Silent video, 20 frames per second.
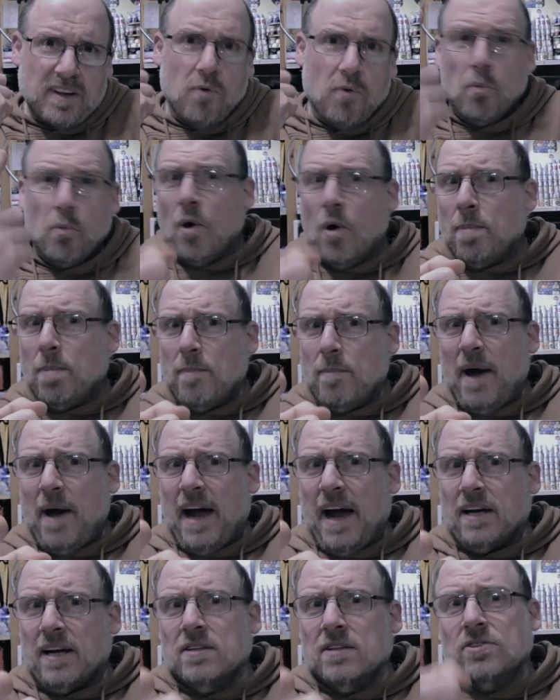We'll be
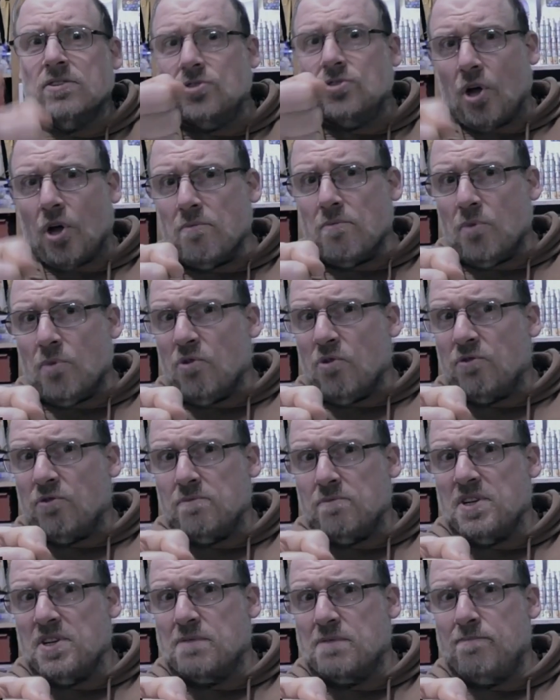back. Don't move
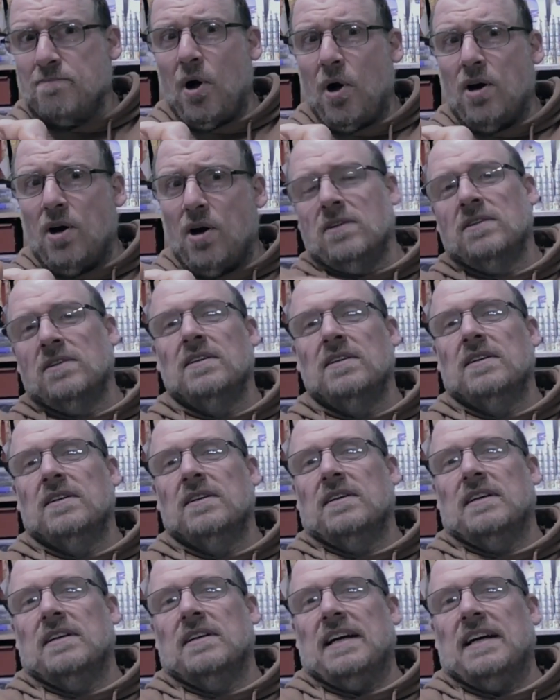from this spot.
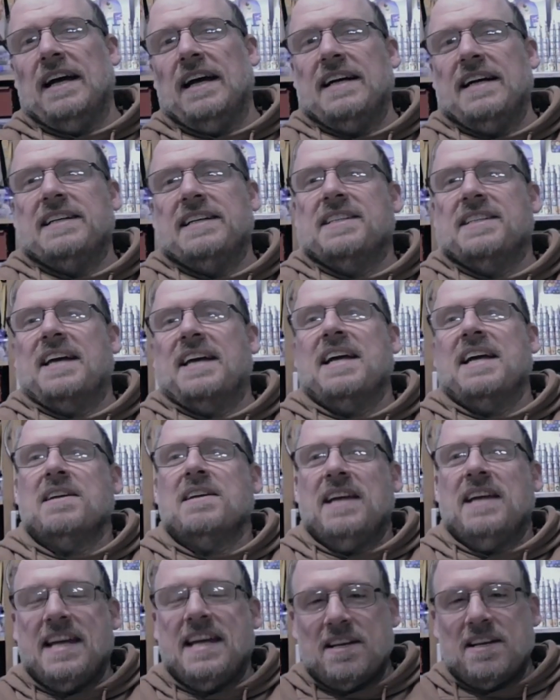And they,
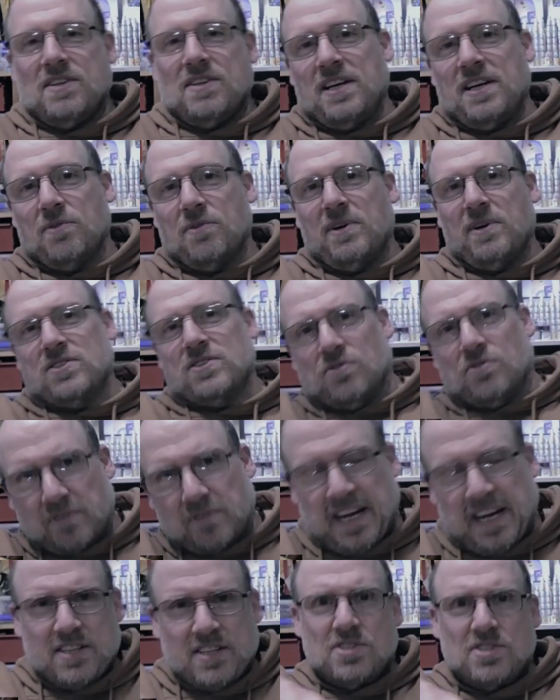he, the other one sort of
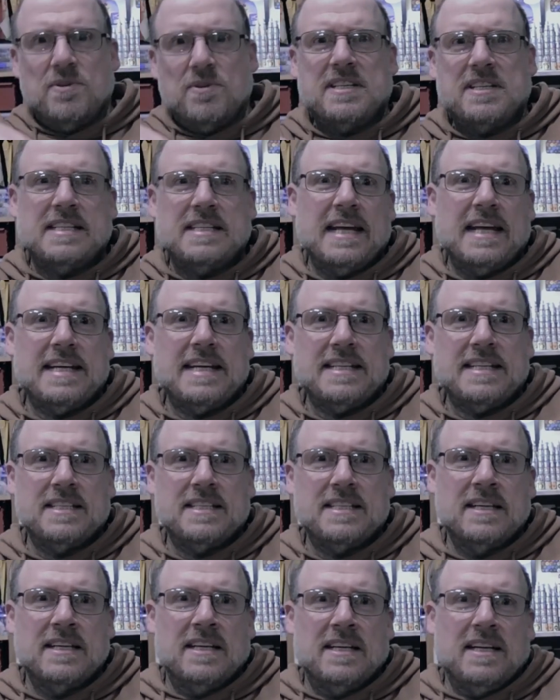gets to his
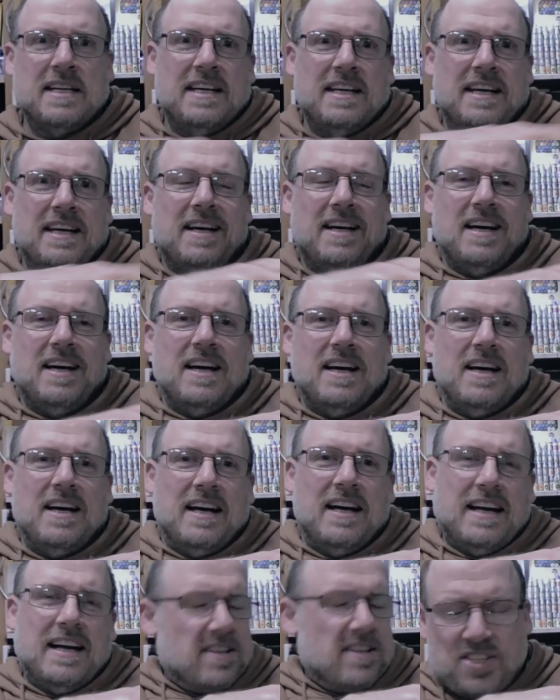knees uh,
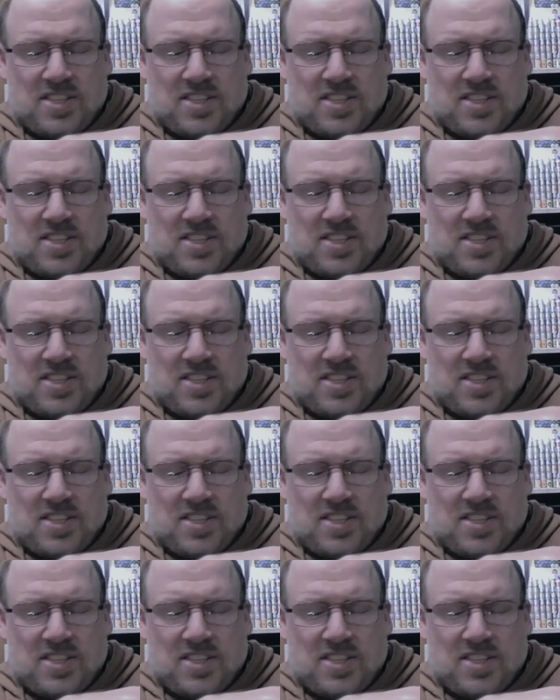and